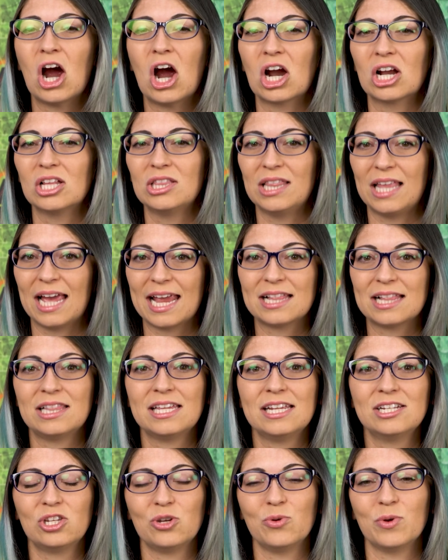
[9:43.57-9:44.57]
are
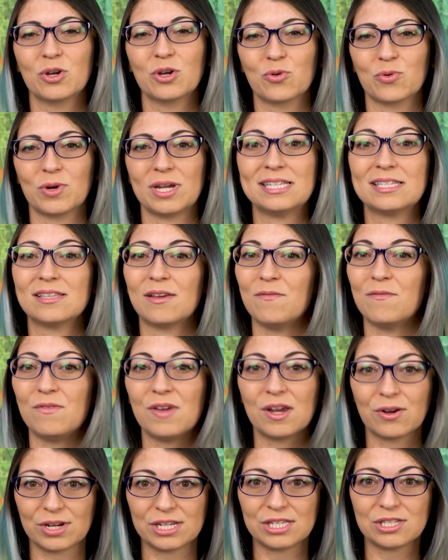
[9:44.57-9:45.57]
likely to increase
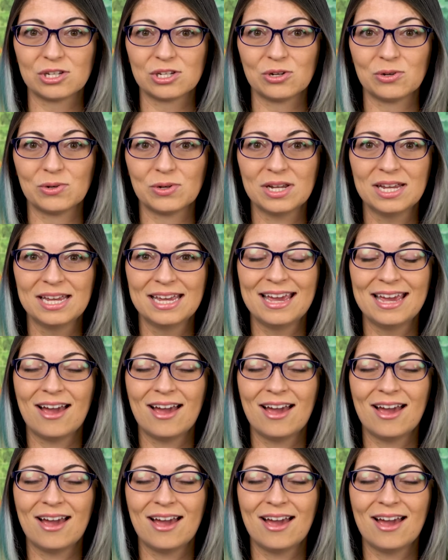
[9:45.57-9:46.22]
very soon.